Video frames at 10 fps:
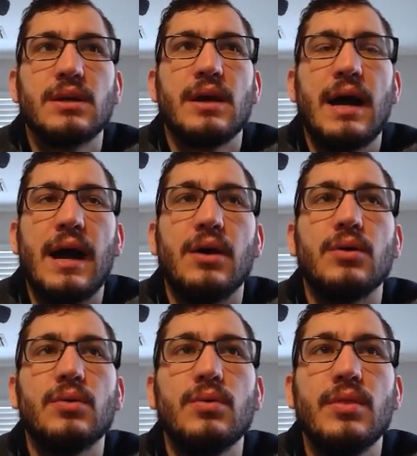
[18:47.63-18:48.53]

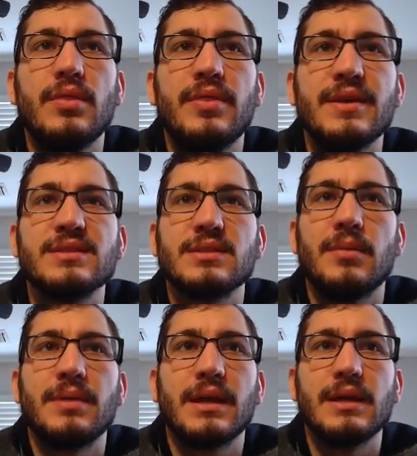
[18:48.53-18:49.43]
how this
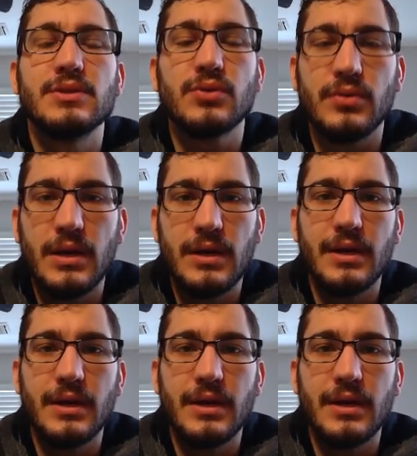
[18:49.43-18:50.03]
subnet gets created.